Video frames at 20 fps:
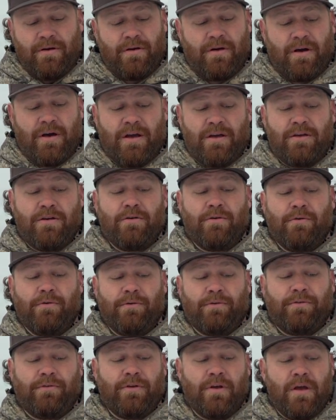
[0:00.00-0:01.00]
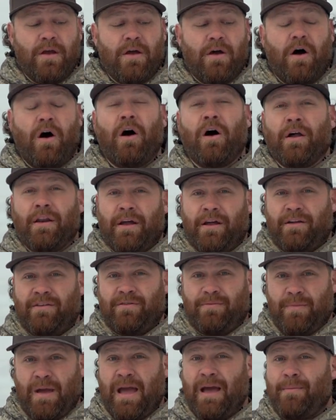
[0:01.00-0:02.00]
uh, use
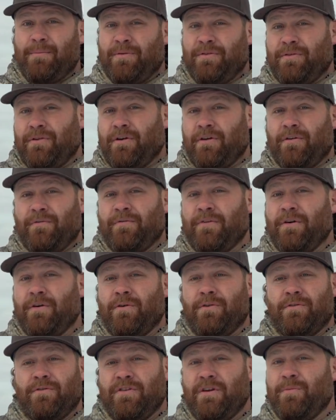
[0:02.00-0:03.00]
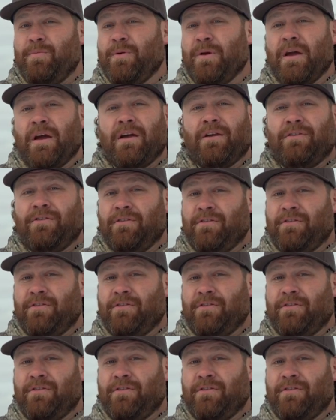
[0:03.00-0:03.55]
onX Maps on our phone, GPS.